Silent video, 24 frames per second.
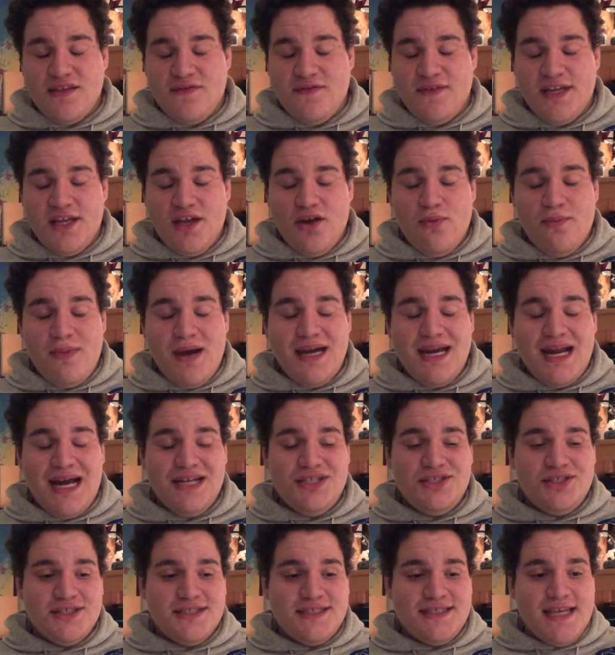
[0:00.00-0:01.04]
video, might I
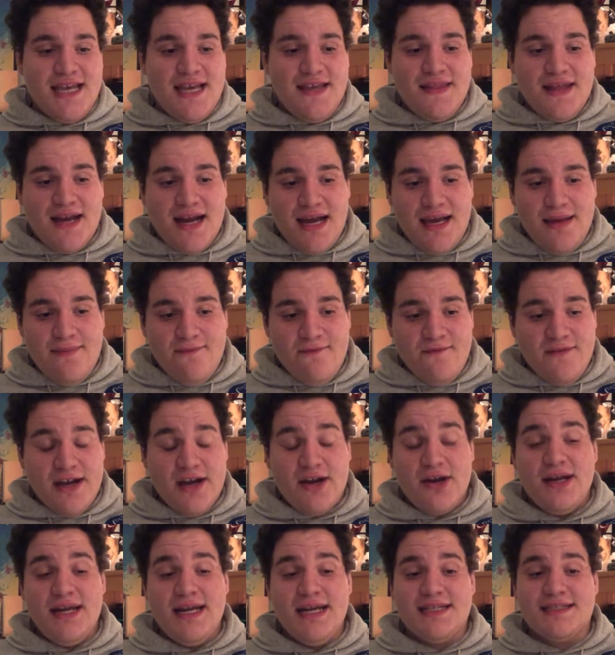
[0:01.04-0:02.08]
just say that I am
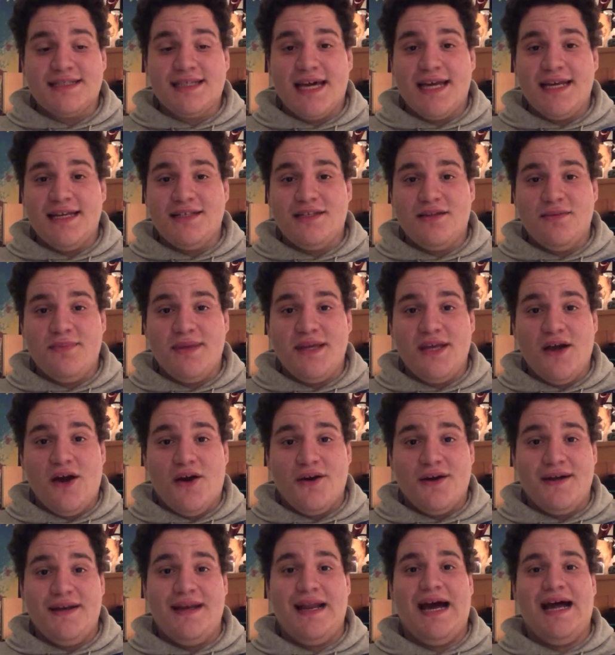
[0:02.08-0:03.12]
very excited to be on
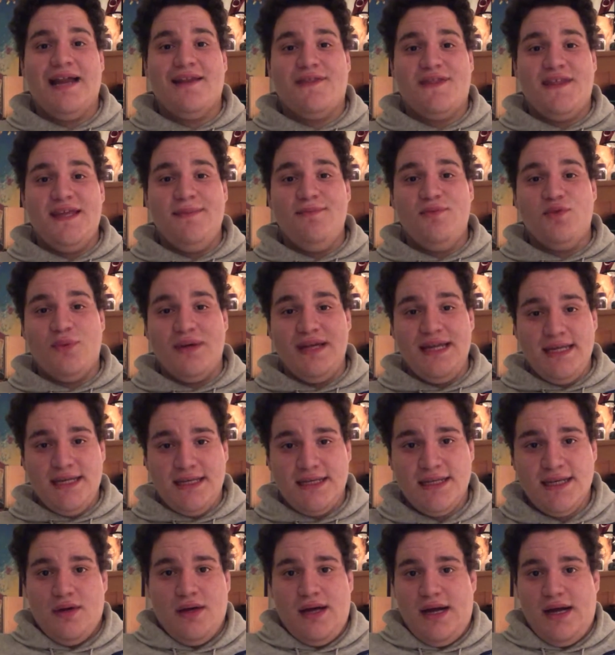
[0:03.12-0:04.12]
a not themed week.